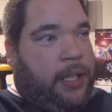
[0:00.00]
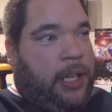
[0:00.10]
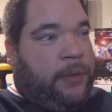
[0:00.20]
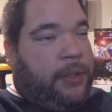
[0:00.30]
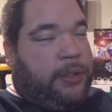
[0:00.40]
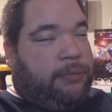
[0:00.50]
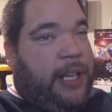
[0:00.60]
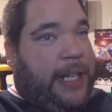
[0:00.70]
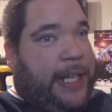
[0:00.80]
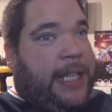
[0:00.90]
I've got to
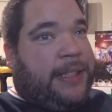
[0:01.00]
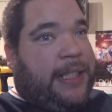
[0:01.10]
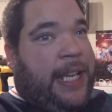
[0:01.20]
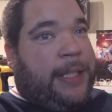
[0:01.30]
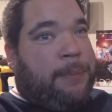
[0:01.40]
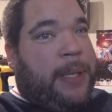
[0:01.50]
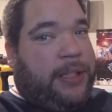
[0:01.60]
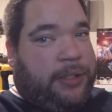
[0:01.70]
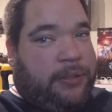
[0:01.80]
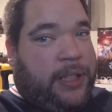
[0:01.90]
run it as an
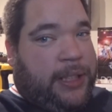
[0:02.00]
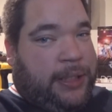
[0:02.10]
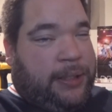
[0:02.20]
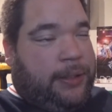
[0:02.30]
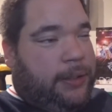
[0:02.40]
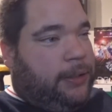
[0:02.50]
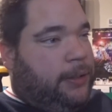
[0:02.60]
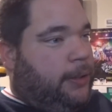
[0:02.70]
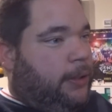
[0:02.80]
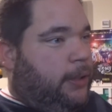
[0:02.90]
administrator.
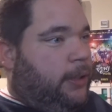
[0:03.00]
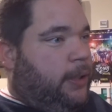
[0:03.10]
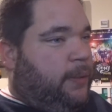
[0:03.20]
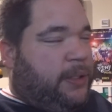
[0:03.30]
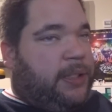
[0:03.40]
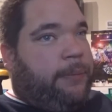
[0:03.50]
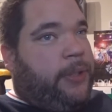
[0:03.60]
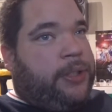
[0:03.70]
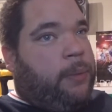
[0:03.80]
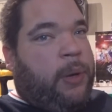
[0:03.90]
For some
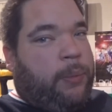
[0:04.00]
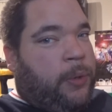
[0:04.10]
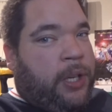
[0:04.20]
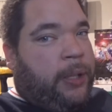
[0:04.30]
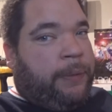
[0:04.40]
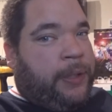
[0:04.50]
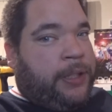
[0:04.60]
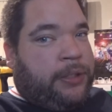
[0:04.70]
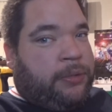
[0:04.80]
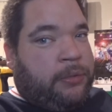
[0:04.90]
reason, it won't work if I
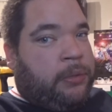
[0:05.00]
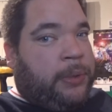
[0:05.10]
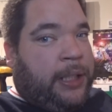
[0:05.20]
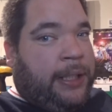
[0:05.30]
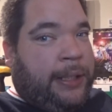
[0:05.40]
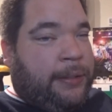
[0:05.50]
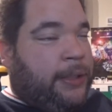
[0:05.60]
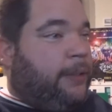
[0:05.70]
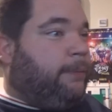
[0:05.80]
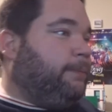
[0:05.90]
just normally click on it.